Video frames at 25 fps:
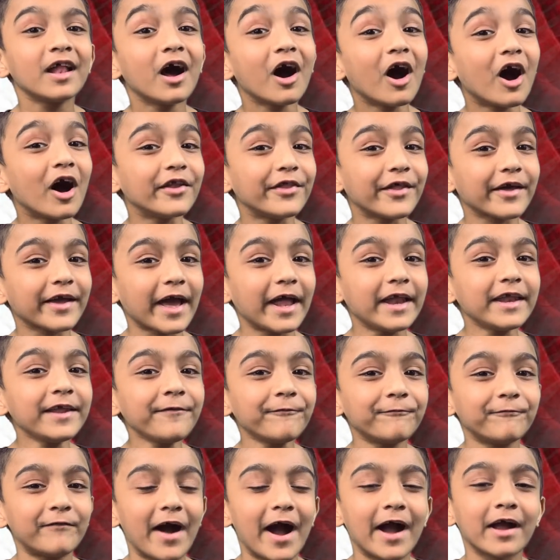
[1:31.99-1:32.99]
on the Canadian
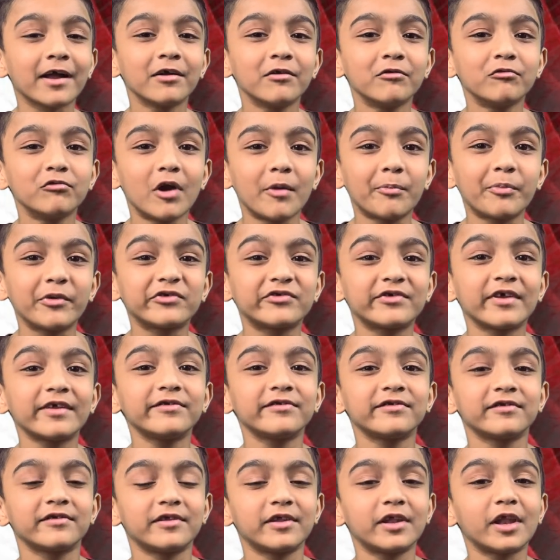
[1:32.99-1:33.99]
flag represents
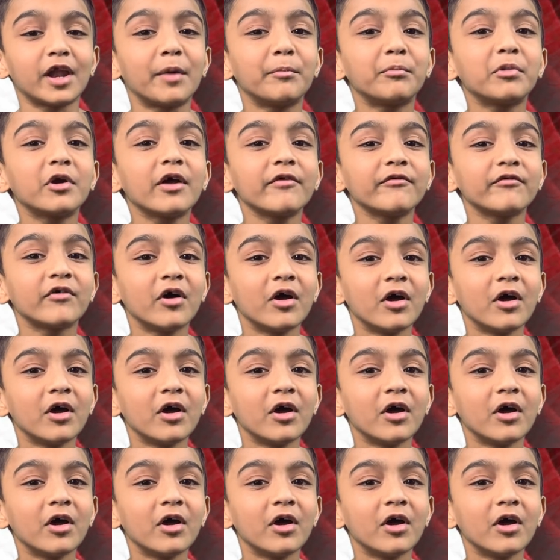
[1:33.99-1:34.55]
the number of